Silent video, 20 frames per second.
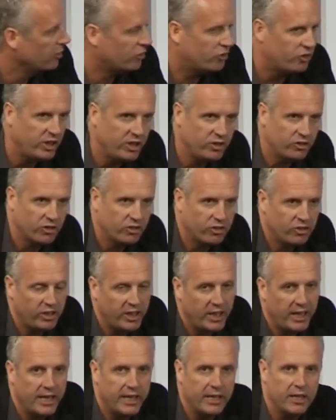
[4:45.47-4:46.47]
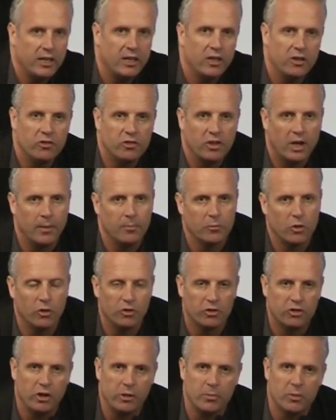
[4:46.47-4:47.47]
The C to CE is um,
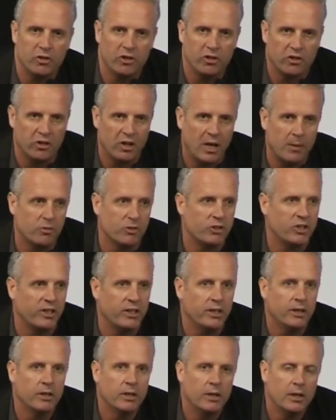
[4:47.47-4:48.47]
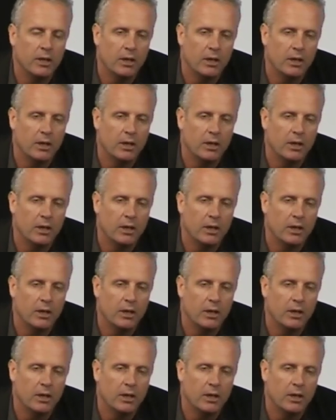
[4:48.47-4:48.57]
consumer to celebrity.